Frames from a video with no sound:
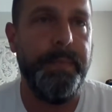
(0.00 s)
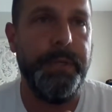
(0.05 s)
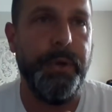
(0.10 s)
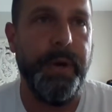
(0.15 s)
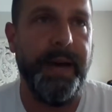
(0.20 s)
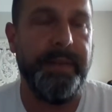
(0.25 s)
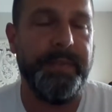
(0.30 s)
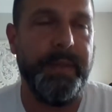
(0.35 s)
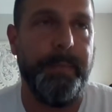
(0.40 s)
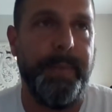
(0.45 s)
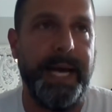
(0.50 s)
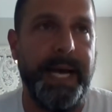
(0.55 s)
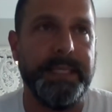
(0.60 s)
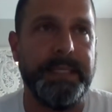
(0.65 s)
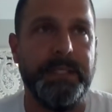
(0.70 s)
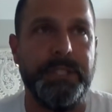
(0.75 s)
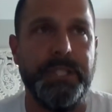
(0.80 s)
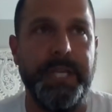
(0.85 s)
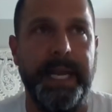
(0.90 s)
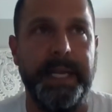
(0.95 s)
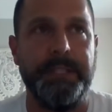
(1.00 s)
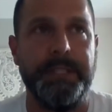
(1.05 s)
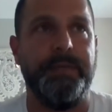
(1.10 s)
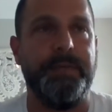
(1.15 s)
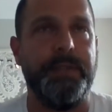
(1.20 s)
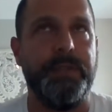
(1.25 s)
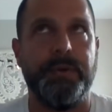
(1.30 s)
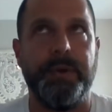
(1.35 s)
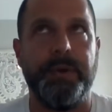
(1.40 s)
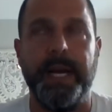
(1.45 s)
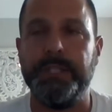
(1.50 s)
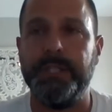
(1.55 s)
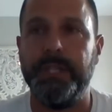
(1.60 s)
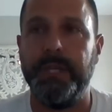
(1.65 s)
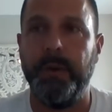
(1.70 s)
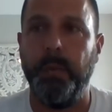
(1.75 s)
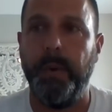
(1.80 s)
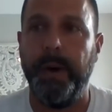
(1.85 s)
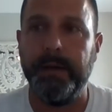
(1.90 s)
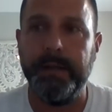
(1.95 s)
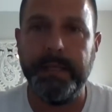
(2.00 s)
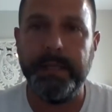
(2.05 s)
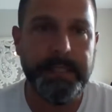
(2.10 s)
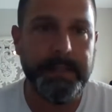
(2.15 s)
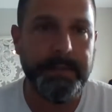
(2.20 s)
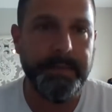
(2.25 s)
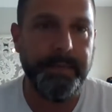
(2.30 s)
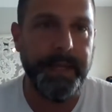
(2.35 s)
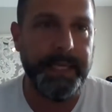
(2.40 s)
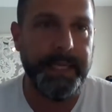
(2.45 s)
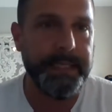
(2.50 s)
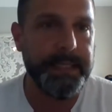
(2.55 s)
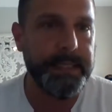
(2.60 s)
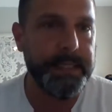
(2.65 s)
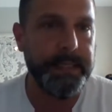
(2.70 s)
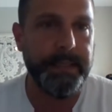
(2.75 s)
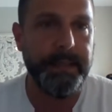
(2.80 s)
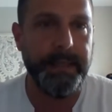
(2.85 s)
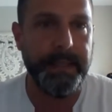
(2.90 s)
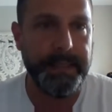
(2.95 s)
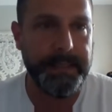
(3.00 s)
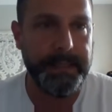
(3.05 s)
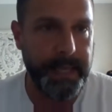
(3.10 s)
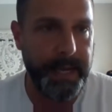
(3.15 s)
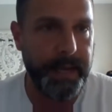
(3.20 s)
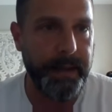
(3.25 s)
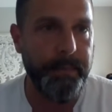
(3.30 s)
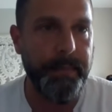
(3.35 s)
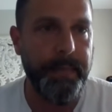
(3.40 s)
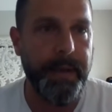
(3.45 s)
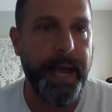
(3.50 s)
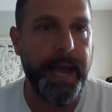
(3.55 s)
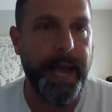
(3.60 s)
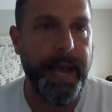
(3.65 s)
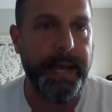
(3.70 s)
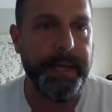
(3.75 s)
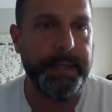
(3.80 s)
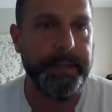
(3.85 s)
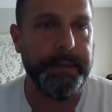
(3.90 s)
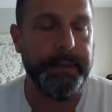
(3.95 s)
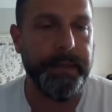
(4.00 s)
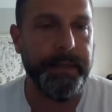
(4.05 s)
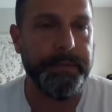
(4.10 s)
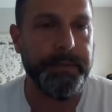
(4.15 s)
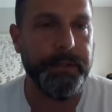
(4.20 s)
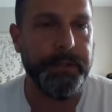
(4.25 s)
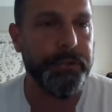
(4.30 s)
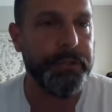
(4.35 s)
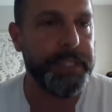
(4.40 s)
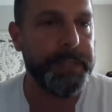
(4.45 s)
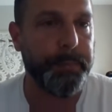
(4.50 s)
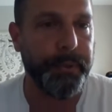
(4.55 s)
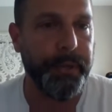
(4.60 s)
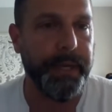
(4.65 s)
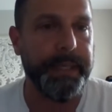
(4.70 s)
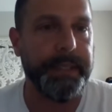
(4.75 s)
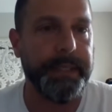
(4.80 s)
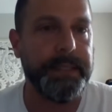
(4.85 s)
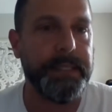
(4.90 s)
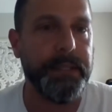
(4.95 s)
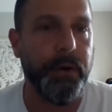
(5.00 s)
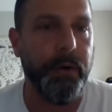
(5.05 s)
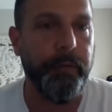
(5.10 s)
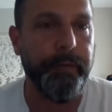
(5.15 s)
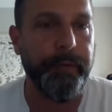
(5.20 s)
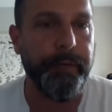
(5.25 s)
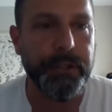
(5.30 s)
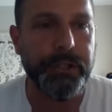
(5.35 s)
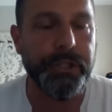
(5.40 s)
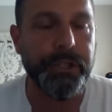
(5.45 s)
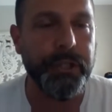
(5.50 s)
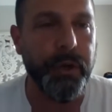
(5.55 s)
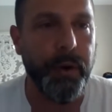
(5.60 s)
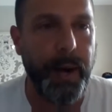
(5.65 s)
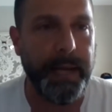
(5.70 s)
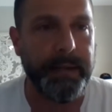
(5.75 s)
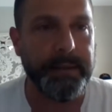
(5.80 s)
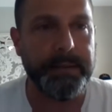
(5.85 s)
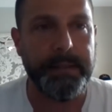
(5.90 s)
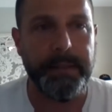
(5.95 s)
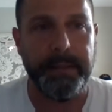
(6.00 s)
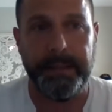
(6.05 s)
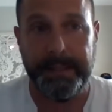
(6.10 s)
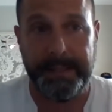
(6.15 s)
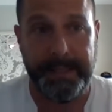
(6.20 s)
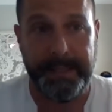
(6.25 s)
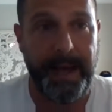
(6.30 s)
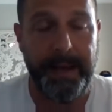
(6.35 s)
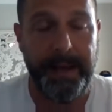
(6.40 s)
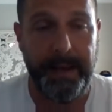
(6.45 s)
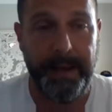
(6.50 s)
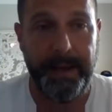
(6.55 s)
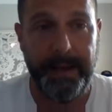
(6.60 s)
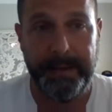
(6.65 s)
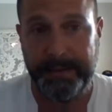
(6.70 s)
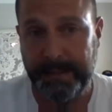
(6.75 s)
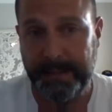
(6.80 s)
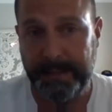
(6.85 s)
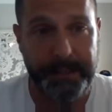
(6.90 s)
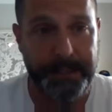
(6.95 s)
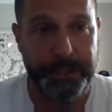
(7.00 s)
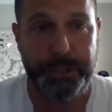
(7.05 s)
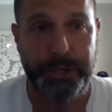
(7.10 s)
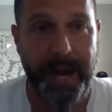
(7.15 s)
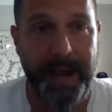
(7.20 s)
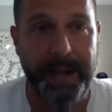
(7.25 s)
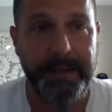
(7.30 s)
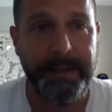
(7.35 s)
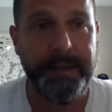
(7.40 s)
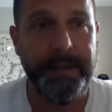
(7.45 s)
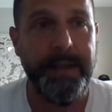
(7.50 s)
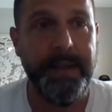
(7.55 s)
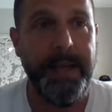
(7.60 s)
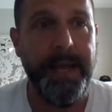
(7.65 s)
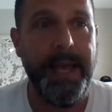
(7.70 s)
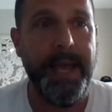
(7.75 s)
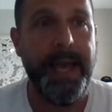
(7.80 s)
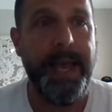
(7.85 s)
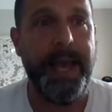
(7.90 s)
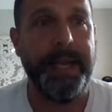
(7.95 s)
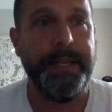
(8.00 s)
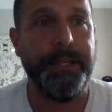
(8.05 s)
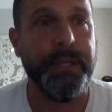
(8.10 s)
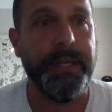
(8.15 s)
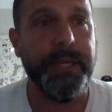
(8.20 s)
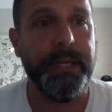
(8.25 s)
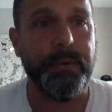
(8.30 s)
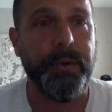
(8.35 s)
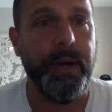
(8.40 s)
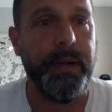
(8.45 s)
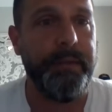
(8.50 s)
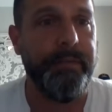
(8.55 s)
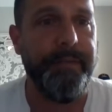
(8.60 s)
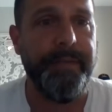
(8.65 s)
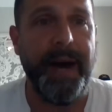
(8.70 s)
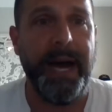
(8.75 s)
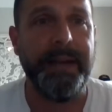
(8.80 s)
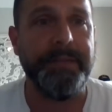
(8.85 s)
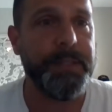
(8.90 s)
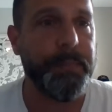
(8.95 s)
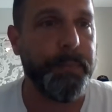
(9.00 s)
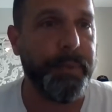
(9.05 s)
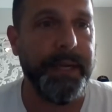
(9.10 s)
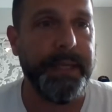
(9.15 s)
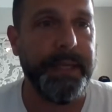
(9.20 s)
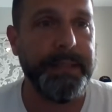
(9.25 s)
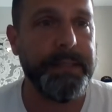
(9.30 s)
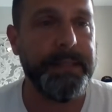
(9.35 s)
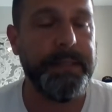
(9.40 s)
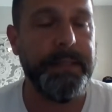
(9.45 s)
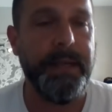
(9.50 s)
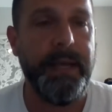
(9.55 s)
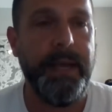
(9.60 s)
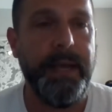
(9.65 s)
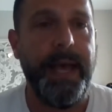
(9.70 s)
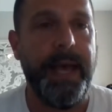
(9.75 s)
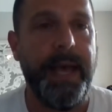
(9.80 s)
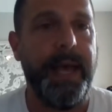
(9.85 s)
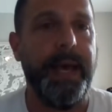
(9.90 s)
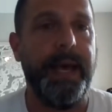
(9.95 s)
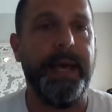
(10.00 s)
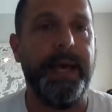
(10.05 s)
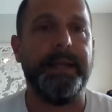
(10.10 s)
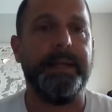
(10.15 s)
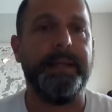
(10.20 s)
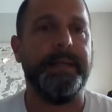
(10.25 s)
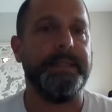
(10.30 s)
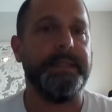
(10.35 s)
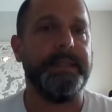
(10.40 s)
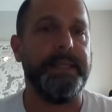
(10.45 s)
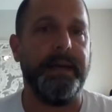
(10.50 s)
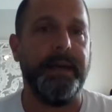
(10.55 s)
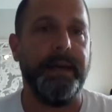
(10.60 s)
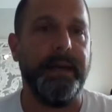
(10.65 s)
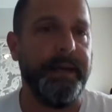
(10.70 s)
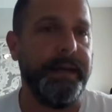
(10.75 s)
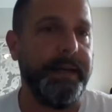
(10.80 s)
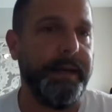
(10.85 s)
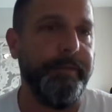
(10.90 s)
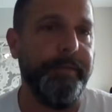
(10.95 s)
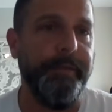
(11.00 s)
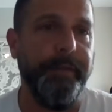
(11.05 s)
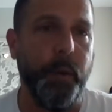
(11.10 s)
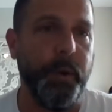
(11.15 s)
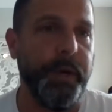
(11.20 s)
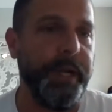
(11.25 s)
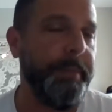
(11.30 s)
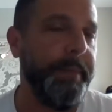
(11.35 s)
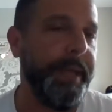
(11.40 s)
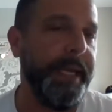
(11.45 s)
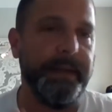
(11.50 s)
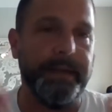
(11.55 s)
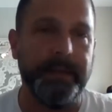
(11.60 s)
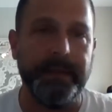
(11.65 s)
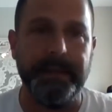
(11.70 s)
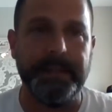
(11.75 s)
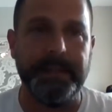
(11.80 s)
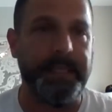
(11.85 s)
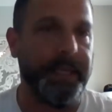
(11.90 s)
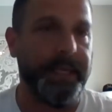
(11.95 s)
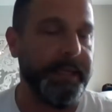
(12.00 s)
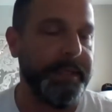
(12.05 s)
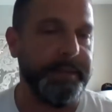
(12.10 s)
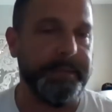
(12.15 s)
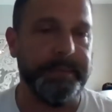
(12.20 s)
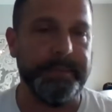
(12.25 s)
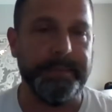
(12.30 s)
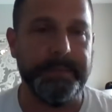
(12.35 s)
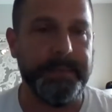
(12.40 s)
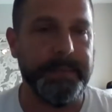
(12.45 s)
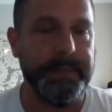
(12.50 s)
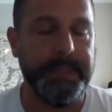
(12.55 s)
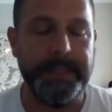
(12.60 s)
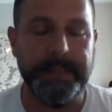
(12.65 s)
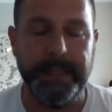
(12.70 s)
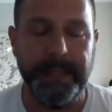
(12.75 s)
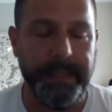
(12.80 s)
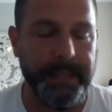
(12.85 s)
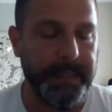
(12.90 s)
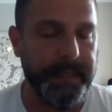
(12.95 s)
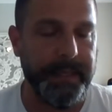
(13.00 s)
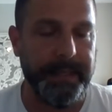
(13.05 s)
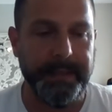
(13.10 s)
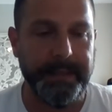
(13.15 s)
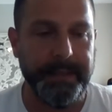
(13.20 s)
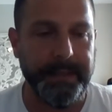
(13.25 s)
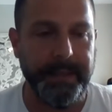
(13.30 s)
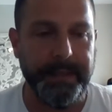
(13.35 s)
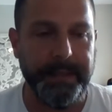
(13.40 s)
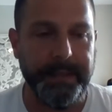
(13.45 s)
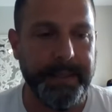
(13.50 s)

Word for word: you have to pass a change of direction awareness fitness exam and you have to do sprints so first you go out to the ta- uh, to the track and you're going to run five sprints and it's uh, like uh, 40 meters and uh,